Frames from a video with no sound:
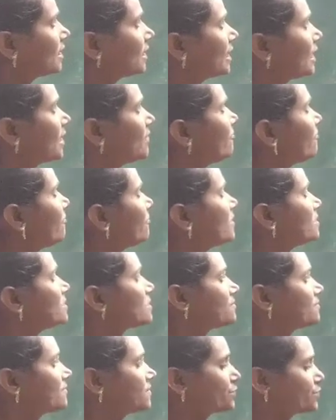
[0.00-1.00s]
keep
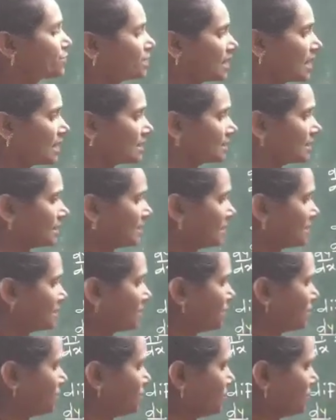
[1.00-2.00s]
first function as it
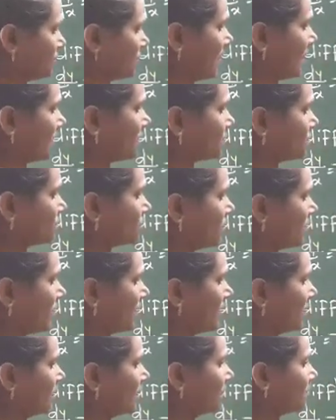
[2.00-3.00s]
is, u, x
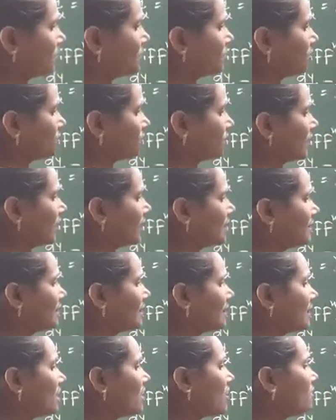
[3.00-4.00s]
square into
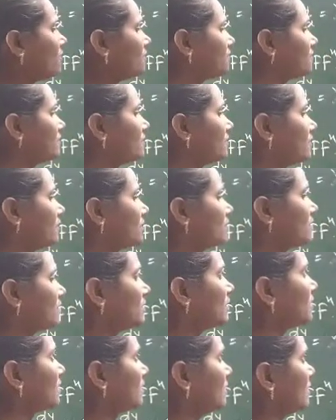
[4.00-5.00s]
derivative of
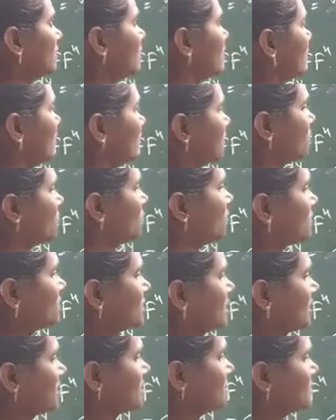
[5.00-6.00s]

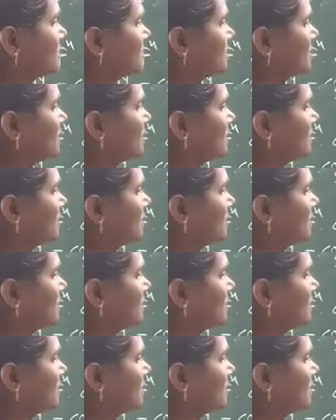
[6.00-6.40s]
cos x